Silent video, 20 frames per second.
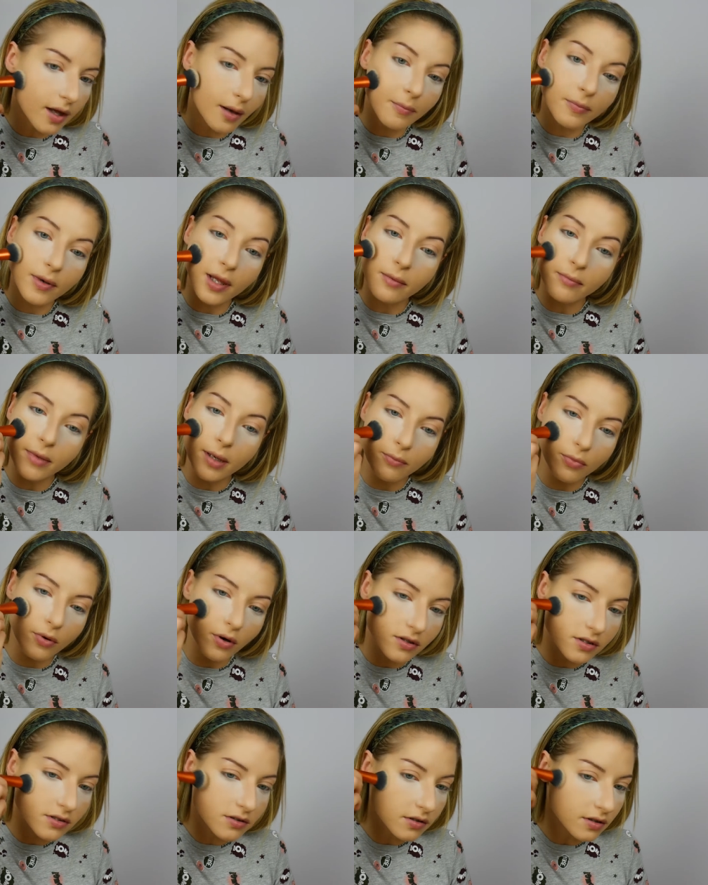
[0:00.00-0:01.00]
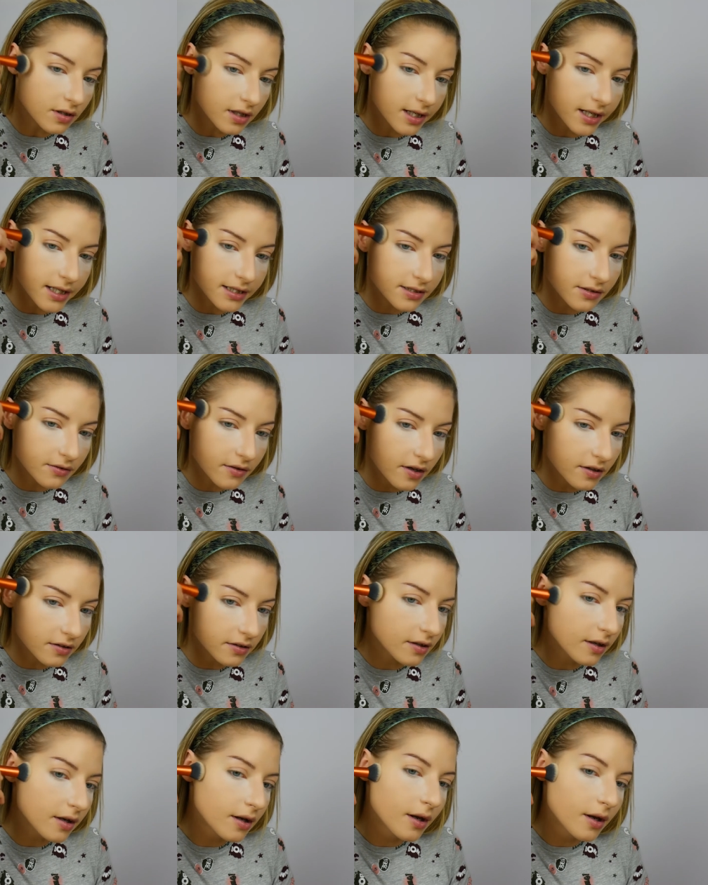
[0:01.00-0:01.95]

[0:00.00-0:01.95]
apply my bronzer later on.